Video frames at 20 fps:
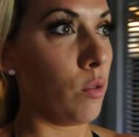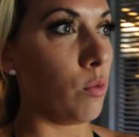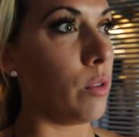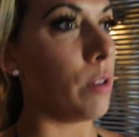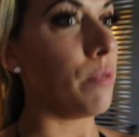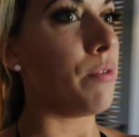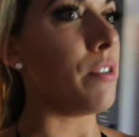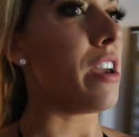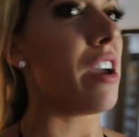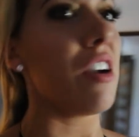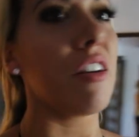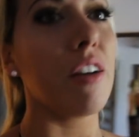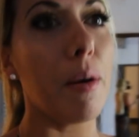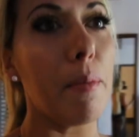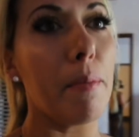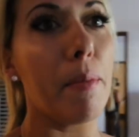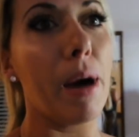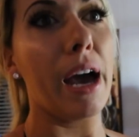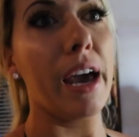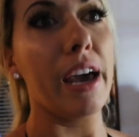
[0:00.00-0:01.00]

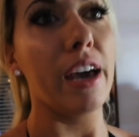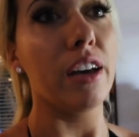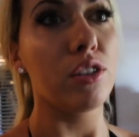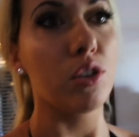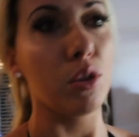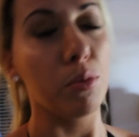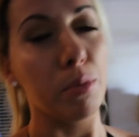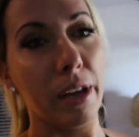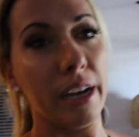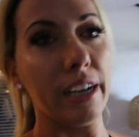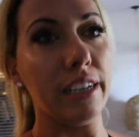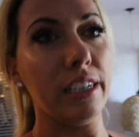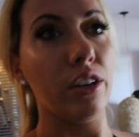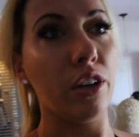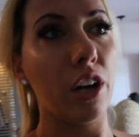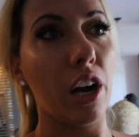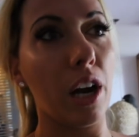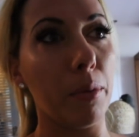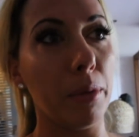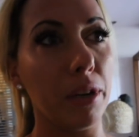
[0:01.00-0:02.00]
Riviera Maya, so Playa
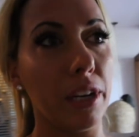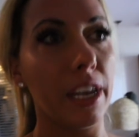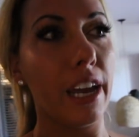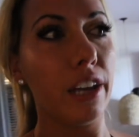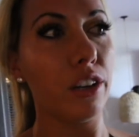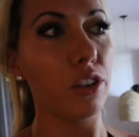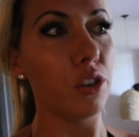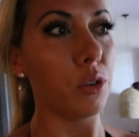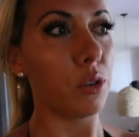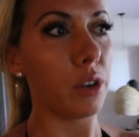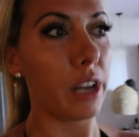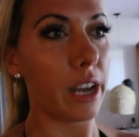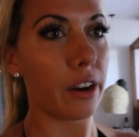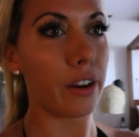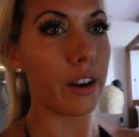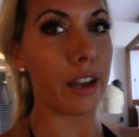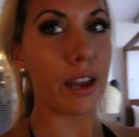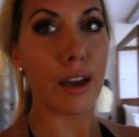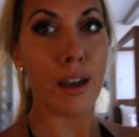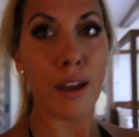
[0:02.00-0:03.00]
del Carmen, Cancun
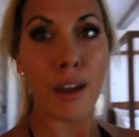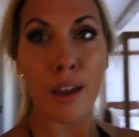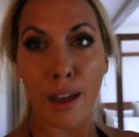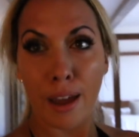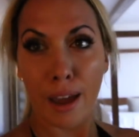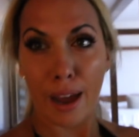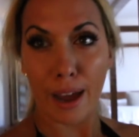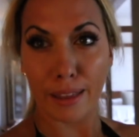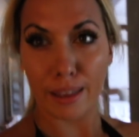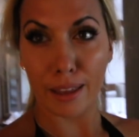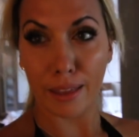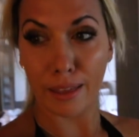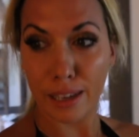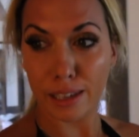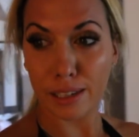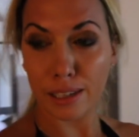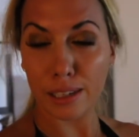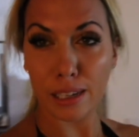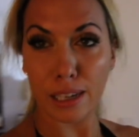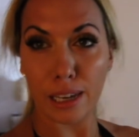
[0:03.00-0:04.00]
area. And then
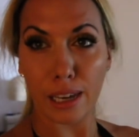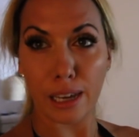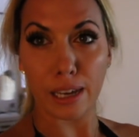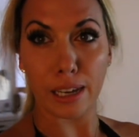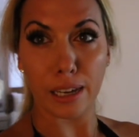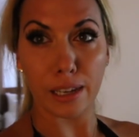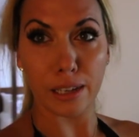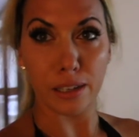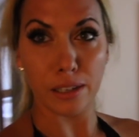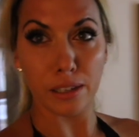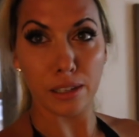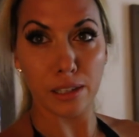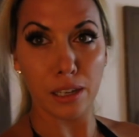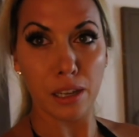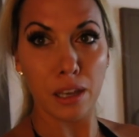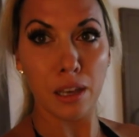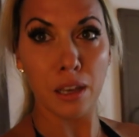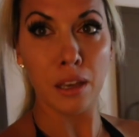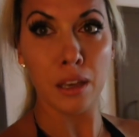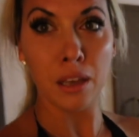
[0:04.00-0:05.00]
this
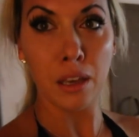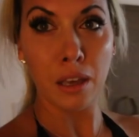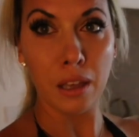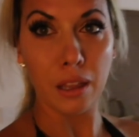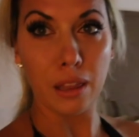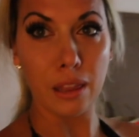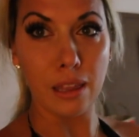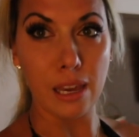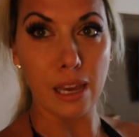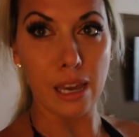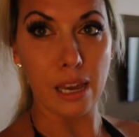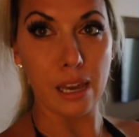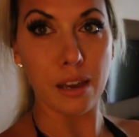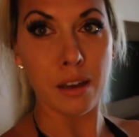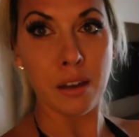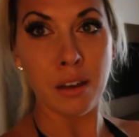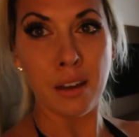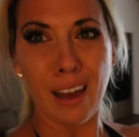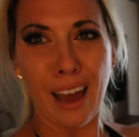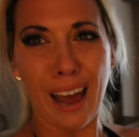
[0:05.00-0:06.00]
is
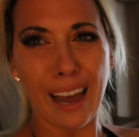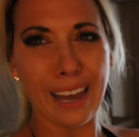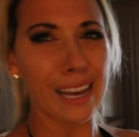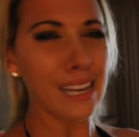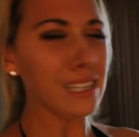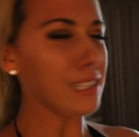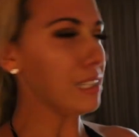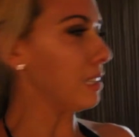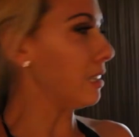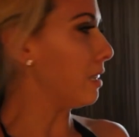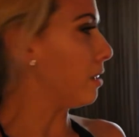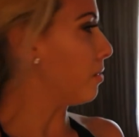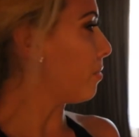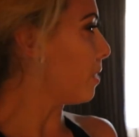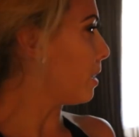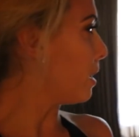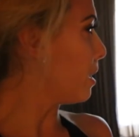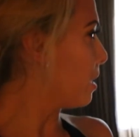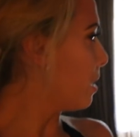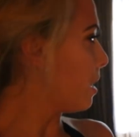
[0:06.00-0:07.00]
the, I guess,
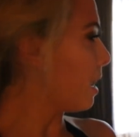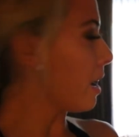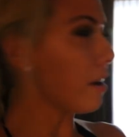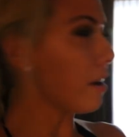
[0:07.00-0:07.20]
living